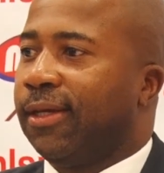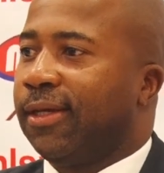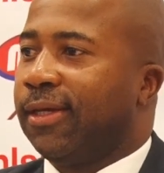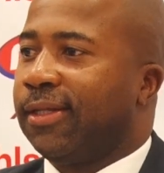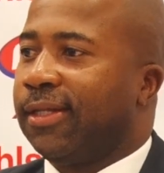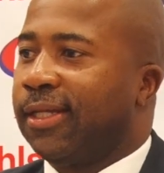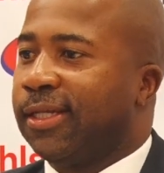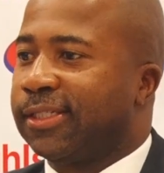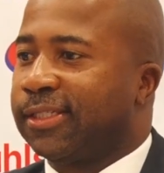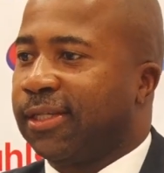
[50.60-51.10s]

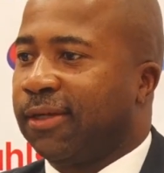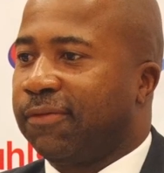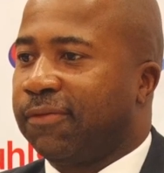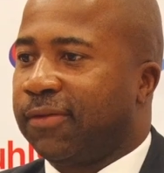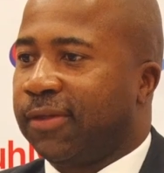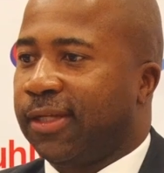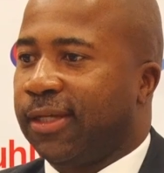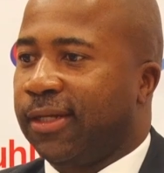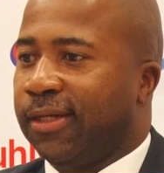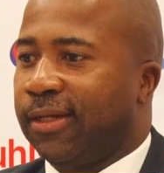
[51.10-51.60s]
in East
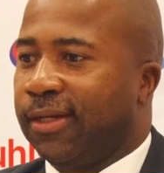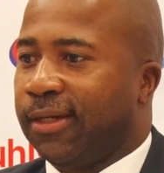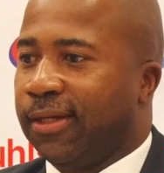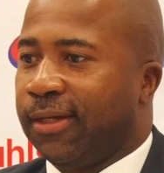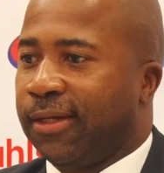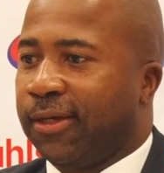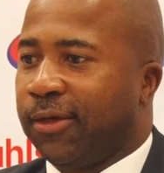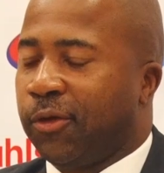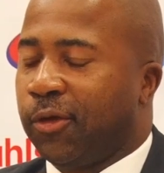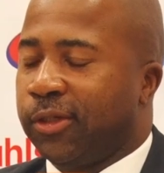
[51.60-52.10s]

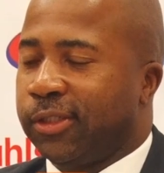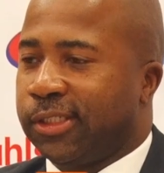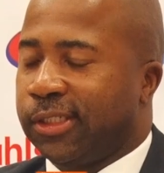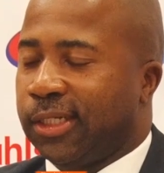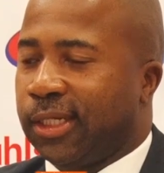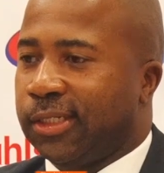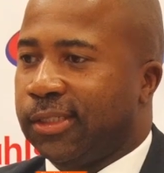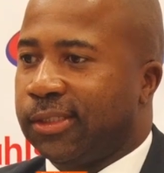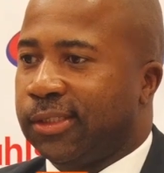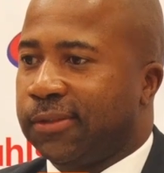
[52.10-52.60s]
African
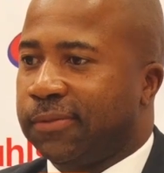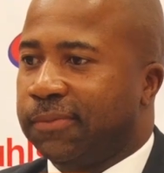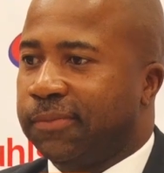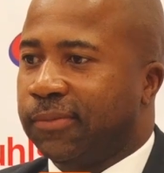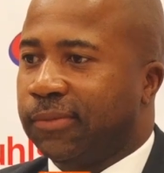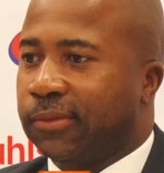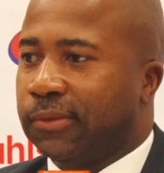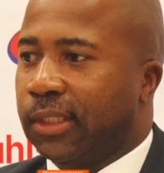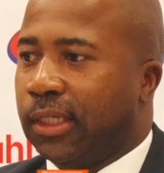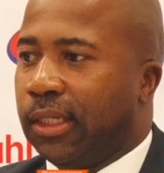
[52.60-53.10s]
continent.
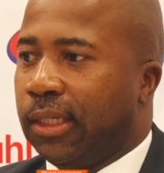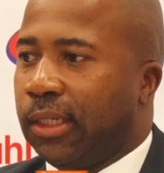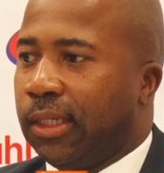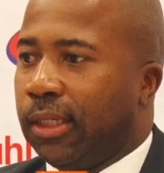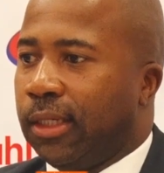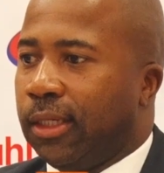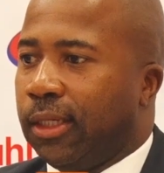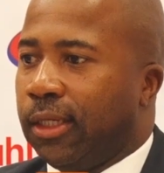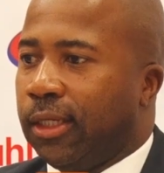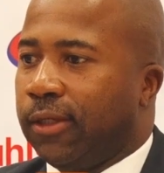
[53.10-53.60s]

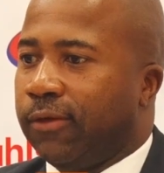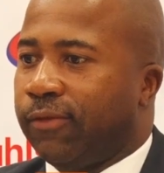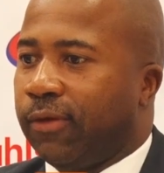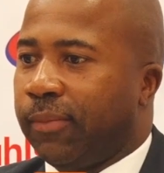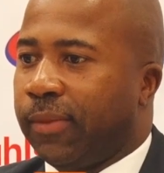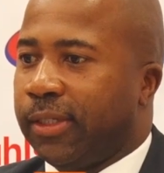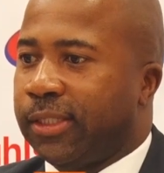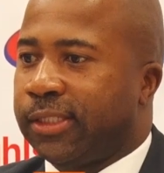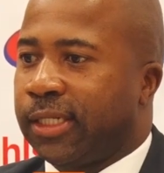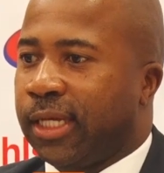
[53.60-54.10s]
If I
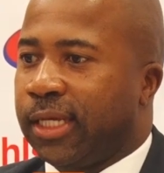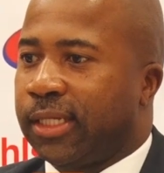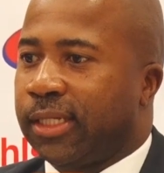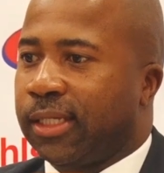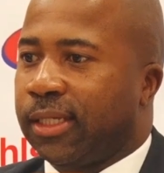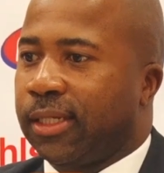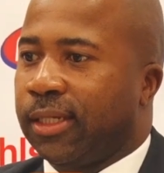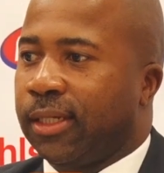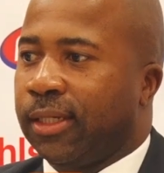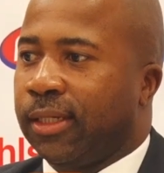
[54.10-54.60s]
may
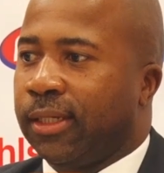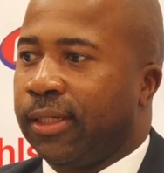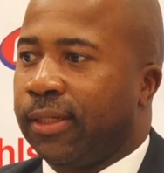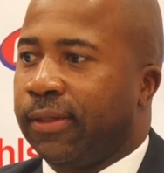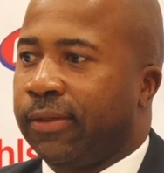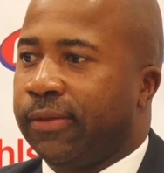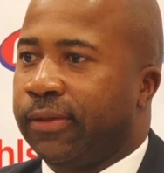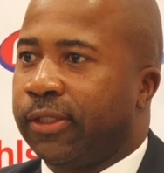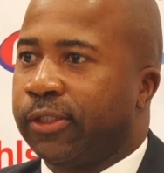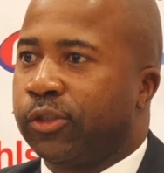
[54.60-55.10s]
take
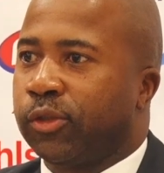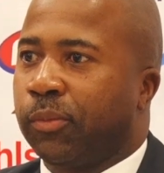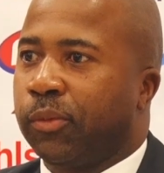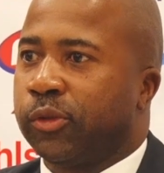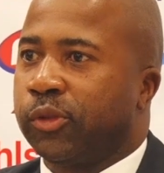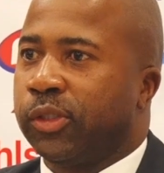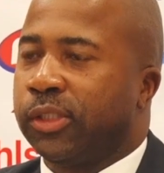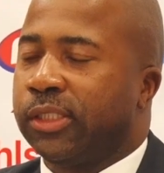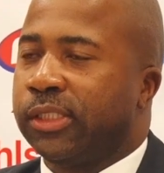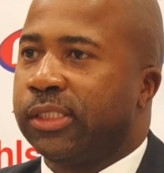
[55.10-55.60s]
this
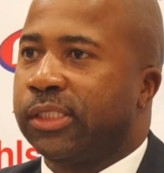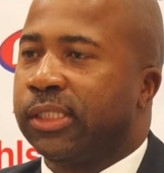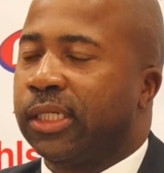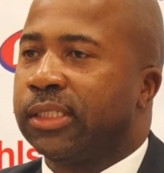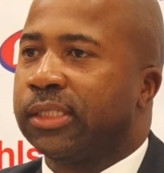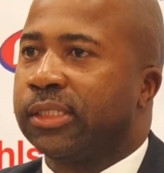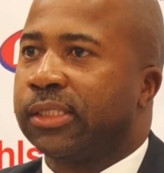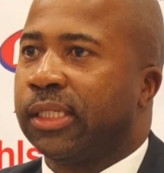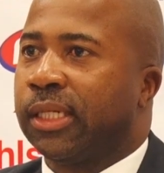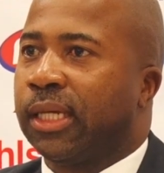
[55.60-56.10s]
opportunity
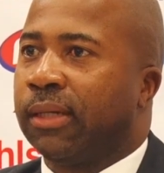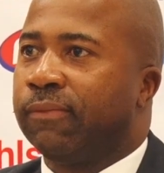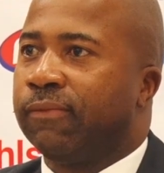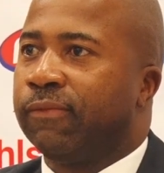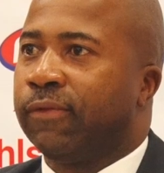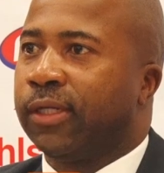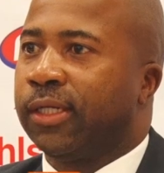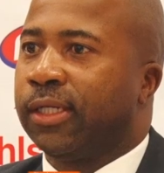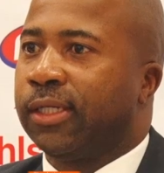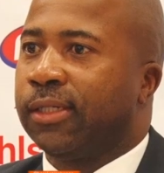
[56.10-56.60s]
and say I'm
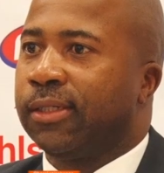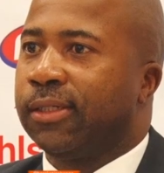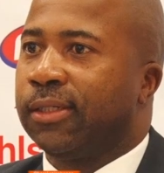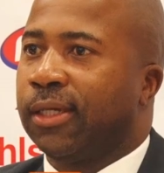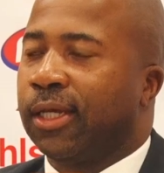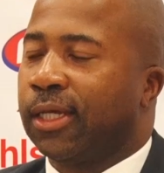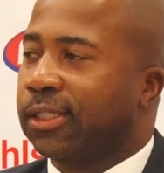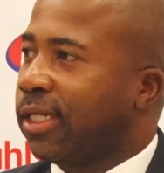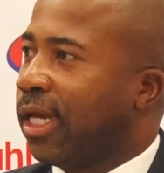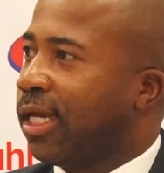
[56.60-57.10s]

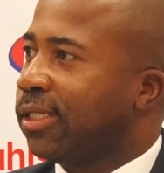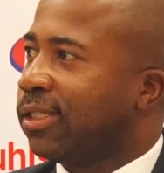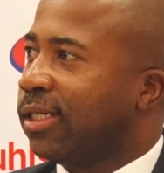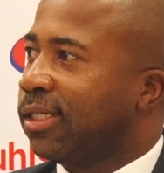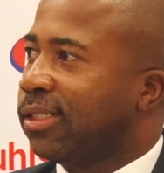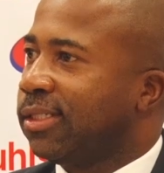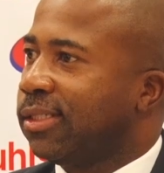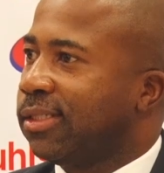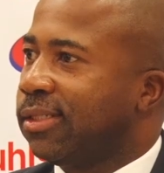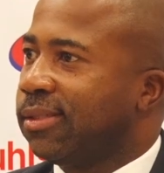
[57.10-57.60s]
very
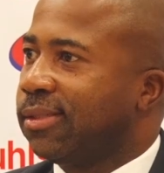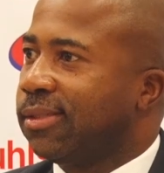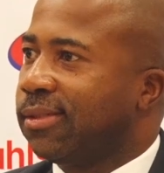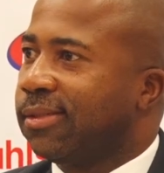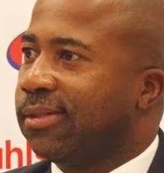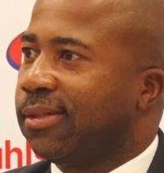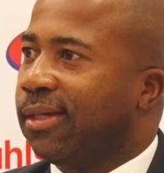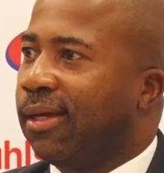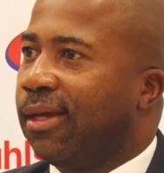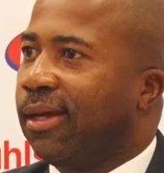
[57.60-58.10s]
excited,
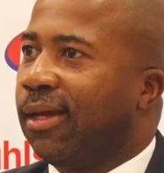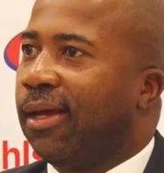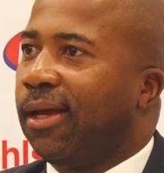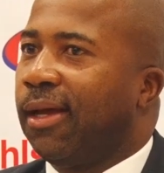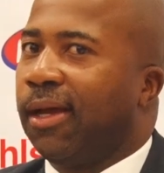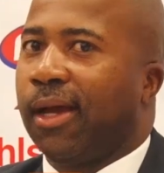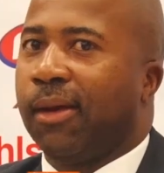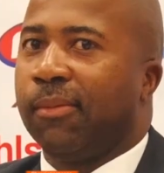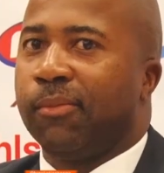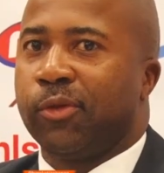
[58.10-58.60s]

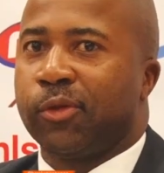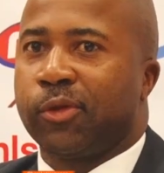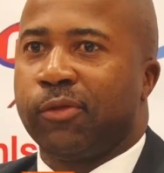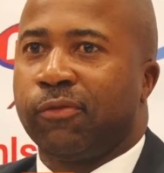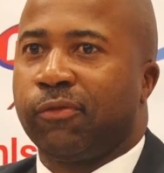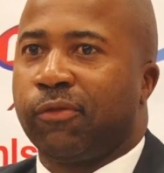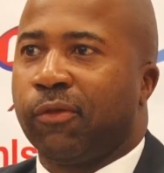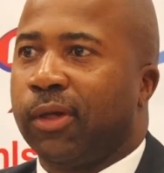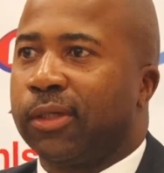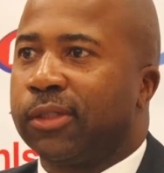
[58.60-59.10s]
I'm
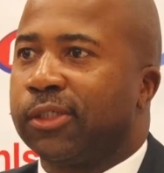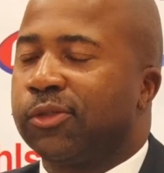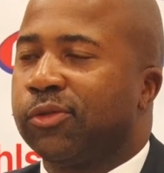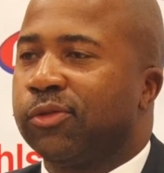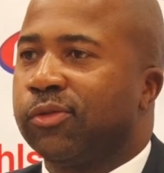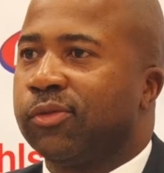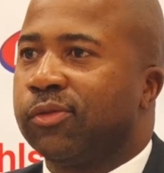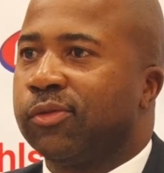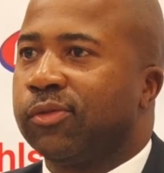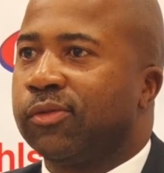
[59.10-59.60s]
looking forward
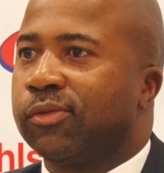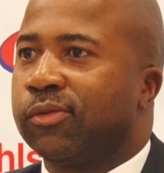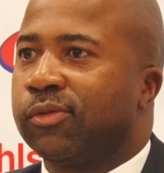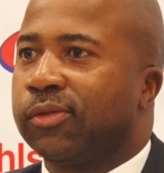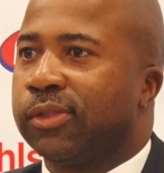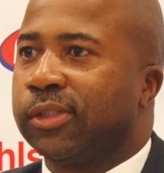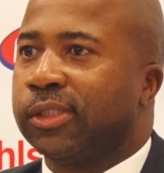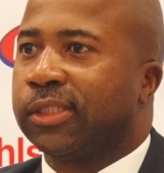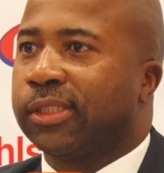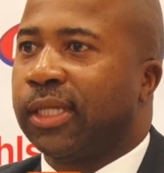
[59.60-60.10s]
to
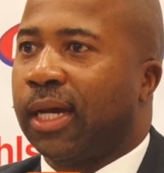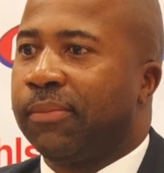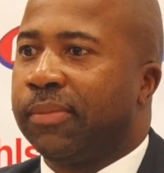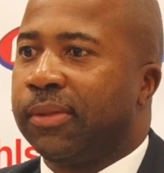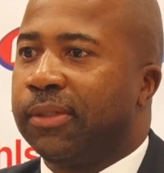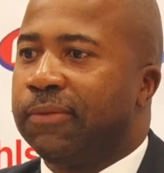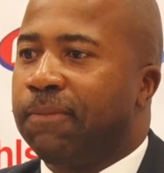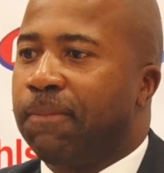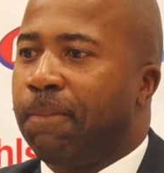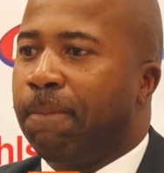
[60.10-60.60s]
this
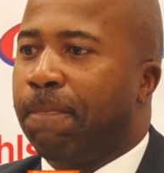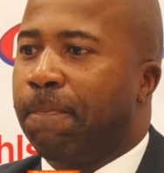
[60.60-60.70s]
derby.